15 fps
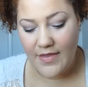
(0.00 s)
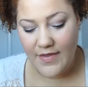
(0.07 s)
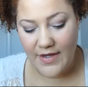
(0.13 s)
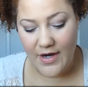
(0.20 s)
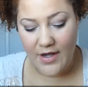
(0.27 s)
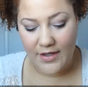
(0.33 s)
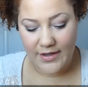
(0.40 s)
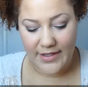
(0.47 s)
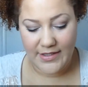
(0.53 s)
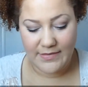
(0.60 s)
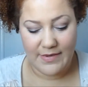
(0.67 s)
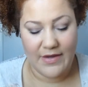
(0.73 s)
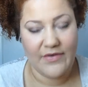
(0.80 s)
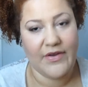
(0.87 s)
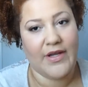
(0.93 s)
Then I'll cleanse
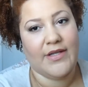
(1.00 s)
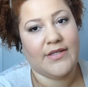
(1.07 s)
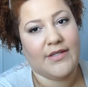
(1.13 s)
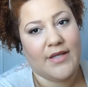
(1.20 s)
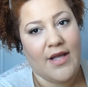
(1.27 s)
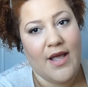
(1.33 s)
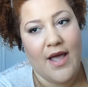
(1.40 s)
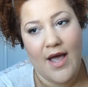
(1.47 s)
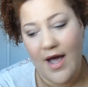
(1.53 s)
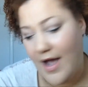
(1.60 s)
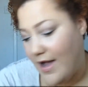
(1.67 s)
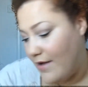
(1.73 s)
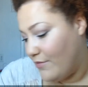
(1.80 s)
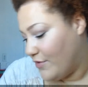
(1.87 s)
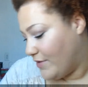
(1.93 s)
my face
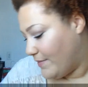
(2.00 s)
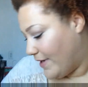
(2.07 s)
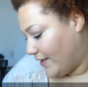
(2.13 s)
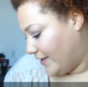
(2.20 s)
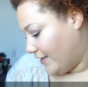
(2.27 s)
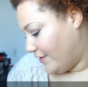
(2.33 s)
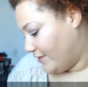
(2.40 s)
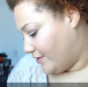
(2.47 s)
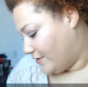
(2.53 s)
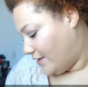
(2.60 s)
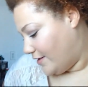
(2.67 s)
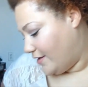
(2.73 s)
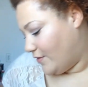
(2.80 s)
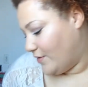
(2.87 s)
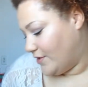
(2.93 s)
with my
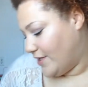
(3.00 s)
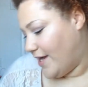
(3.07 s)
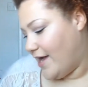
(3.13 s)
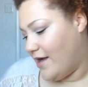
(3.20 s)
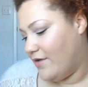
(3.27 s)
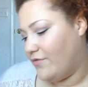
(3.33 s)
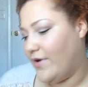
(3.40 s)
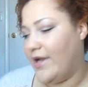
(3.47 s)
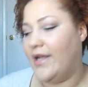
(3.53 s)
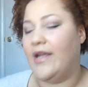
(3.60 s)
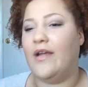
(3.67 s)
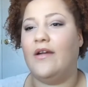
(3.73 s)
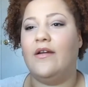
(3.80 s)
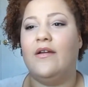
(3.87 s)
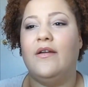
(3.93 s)
Clarisonic, which I have right
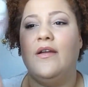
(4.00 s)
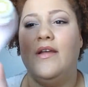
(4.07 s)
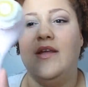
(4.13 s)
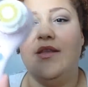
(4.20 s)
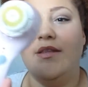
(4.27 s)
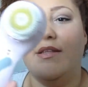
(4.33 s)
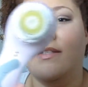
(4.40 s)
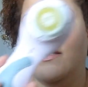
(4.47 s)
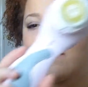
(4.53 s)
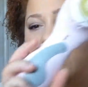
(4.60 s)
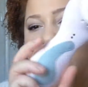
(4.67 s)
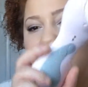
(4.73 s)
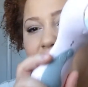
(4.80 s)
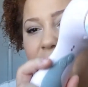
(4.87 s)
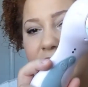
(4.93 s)
here. This is
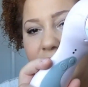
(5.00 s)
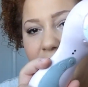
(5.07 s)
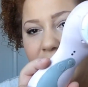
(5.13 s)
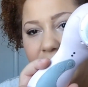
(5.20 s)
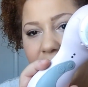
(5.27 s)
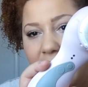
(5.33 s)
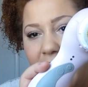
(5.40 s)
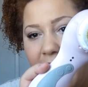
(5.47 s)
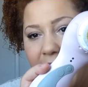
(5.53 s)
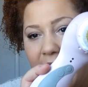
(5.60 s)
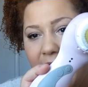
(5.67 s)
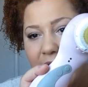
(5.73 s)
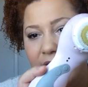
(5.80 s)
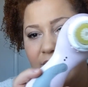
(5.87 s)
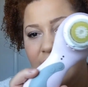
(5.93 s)
my Clarisonic. I
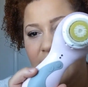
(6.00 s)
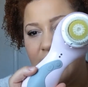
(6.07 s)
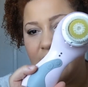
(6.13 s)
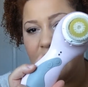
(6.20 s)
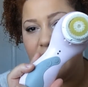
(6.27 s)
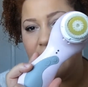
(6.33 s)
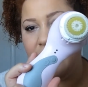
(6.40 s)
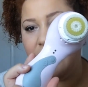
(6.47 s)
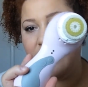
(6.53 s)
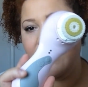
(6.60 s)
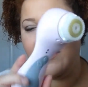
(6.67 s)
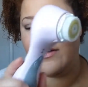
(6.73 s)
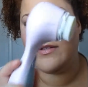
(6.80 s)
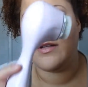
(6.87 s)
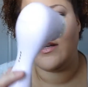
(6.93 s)
have the
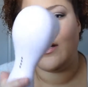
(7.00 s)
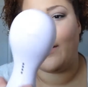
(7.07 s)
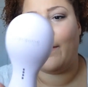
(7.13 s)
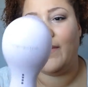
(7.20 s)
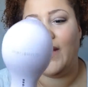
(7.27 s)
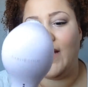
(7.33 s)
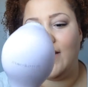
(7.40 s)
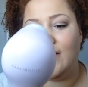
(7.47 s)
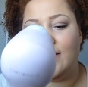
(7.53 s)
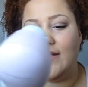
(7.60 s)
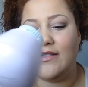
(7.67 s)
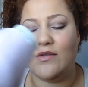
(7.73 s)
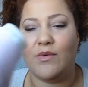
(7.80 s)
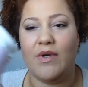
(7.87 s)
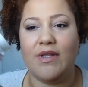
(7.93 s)
Clarisonic Plus.
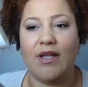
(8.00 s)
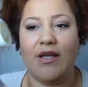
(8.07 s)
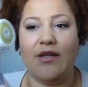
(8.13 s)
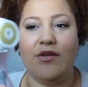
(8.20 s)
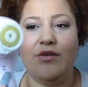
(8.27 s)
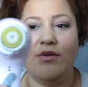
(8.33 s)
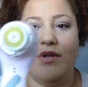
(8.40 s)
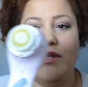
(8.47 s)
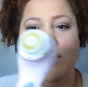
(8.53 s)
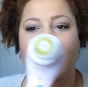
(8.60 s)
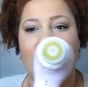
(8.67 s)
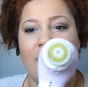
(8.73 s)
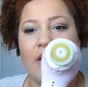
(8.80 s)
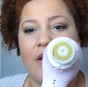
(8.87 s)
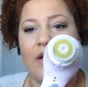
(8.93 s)
It's the one that you can
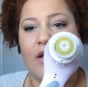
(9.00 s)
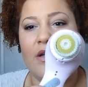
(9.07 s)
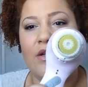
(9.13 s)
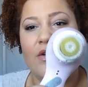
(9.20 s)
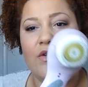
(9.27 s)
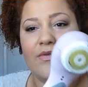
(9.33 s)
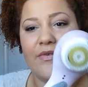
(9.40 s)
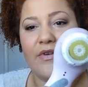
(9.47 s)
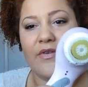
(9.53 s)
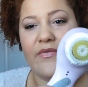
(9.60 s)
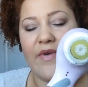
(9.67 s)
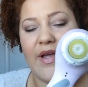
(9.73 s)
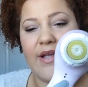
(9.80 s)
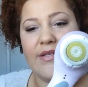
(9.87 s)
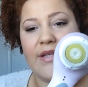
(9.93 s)
use for your
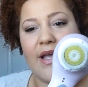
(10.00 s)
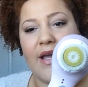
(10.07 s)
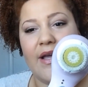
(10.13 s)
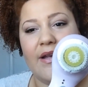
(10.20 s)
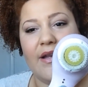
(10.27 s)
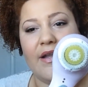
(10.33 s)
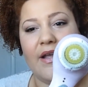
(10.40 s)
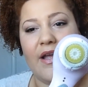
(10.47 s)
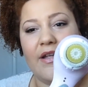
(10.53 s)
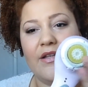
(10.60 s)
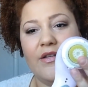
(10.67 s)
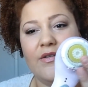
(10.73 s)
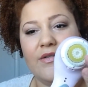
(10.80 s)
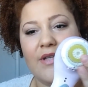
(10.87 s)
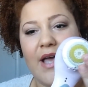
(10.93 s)
face, and I
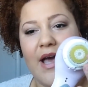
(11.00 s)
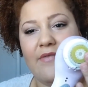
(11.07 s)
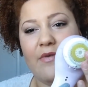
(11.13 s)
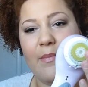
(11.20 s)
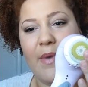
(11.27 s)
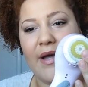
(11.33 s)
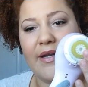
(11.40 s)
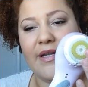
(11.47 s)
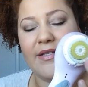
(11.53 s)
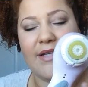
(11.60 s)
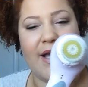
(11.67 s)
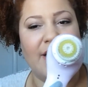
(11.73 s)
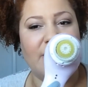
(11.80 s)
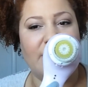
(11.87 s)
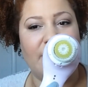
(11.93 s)
used to have a body
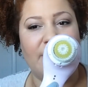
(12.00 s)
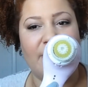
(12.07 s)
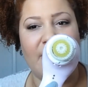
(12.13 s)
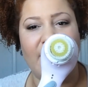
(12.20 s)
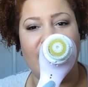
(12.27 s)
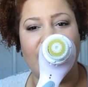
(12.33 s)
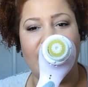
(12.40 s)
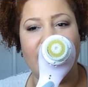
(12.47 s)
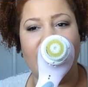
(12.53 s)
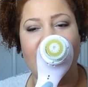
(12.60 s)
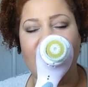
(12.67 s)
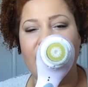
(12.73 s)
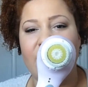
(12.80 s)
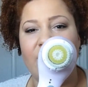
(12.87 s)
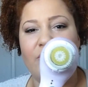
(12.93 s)
attachment, but I've
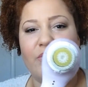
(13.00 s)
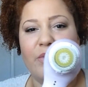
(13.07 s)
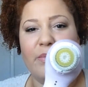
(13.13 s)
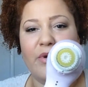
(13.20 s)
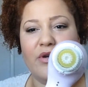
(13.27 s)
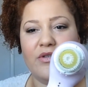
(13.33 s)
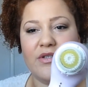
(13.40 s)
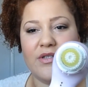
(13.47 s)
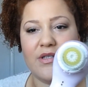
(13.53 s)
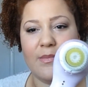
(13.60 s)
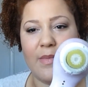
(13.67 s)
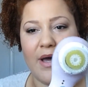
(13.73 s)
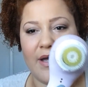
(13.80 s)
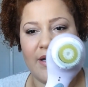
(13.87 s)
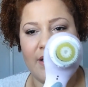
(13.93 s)
never repurchased the
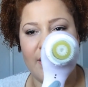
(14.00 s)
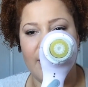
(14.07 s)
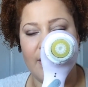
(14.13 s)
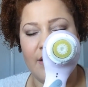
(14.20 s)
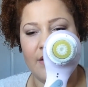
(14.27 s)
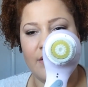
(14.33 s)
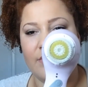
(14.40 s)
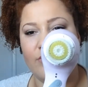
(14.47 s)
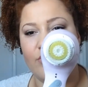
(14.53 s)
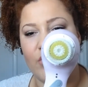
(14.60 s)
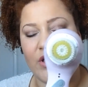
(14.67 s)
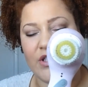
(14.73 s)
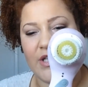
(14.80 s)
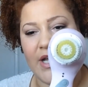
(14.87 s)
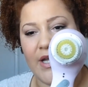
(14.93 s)
body
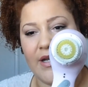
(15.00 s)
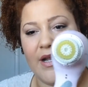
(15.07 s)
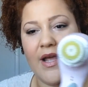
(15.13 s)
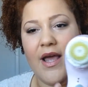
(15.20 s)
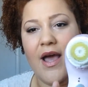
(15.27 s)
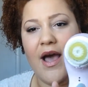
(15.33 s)
brush head.